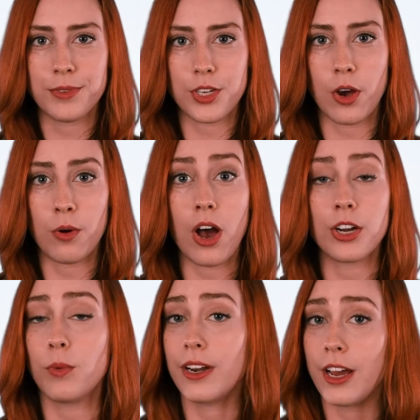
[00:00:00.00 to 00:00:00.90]
so
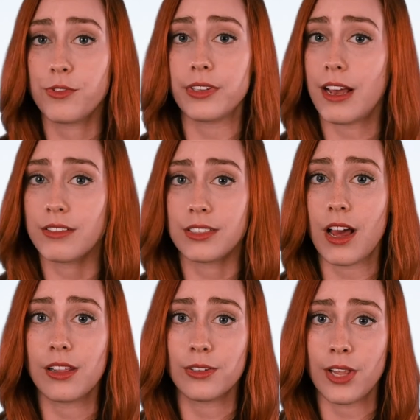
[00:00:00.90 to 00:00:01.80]
on a
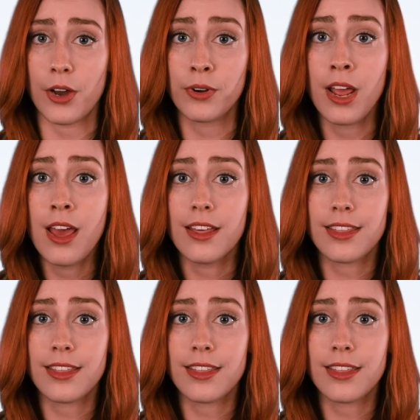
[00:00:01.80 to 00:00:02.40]
$100,000 loan,